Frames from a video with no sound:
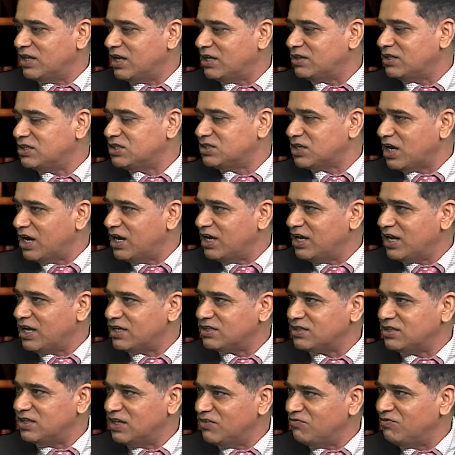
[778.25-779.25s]
that the child
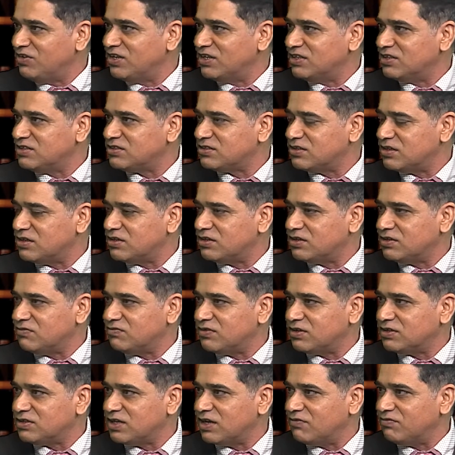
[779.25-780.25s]
has lived in this country
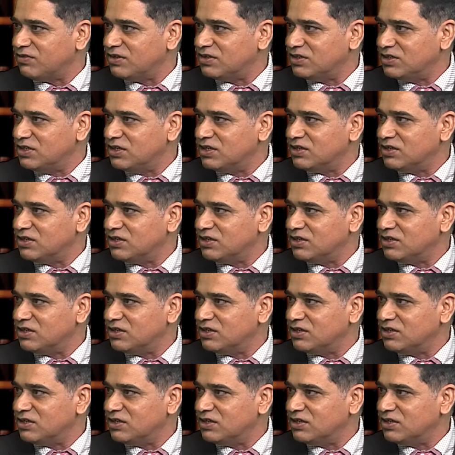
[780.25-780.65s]
for 7 years.